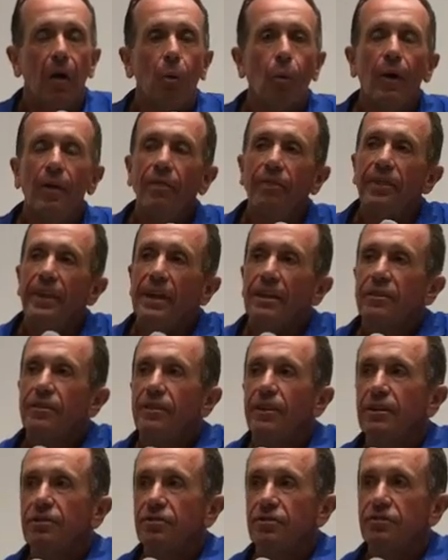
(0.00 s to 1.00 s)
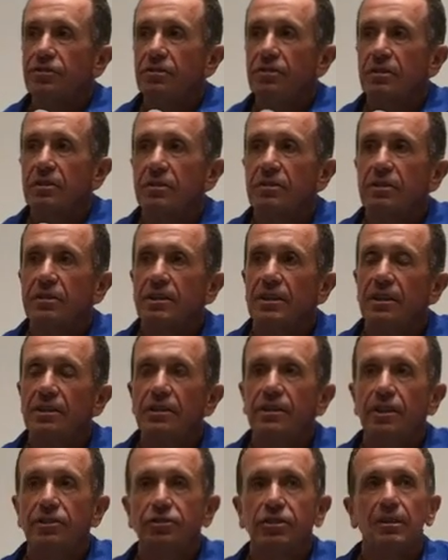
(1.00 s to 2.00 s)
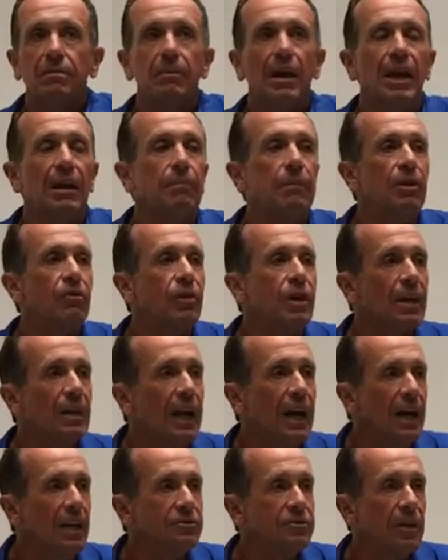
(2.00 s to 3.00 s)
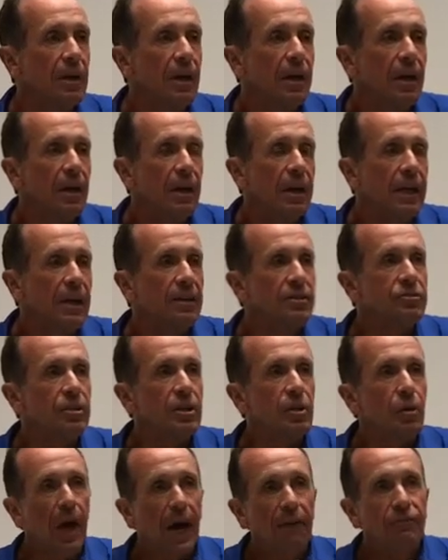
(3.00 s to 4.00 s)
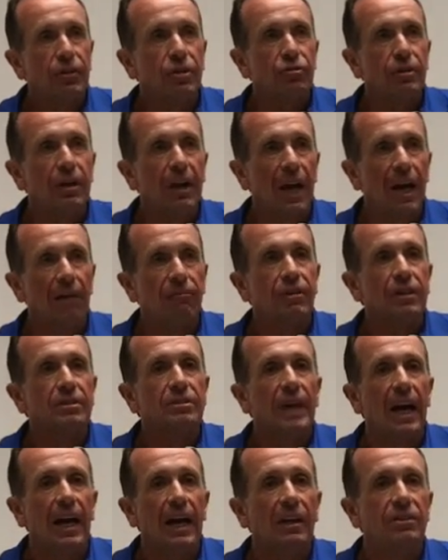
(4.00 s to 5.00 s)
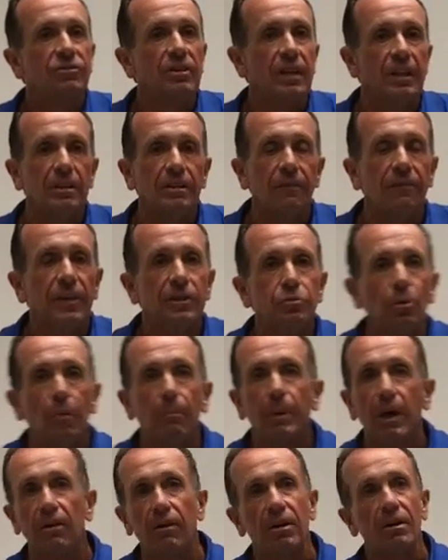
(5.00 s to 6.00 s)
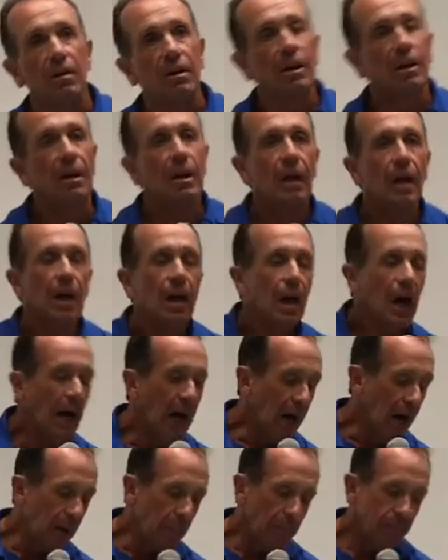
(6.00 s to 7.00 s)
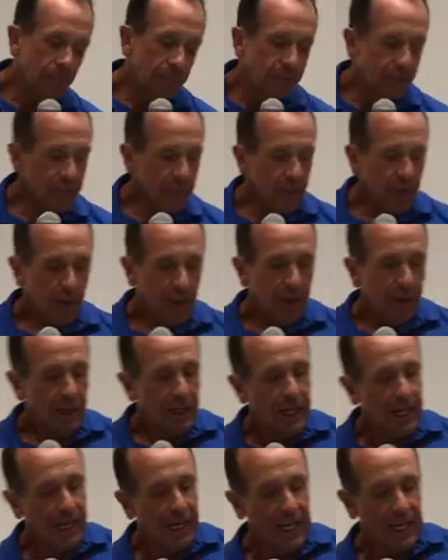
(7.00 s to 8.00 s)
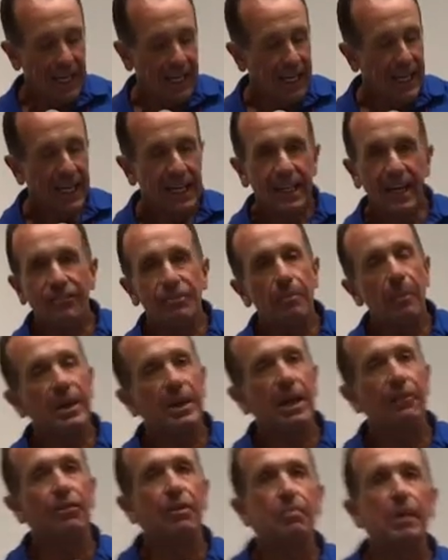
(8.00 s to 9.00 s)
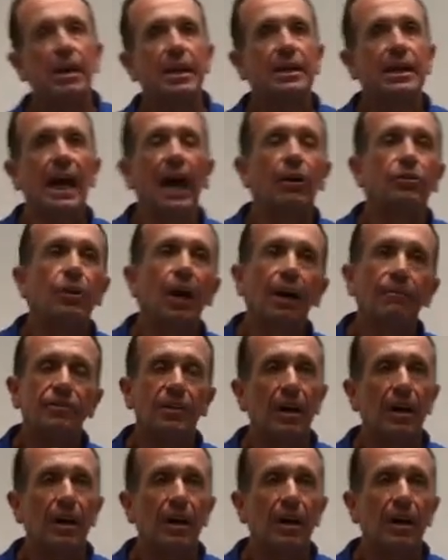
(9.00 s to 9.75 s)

One thing this condition made me realize is that you have to treat every day as an individual miracle. You have to make every minute count. You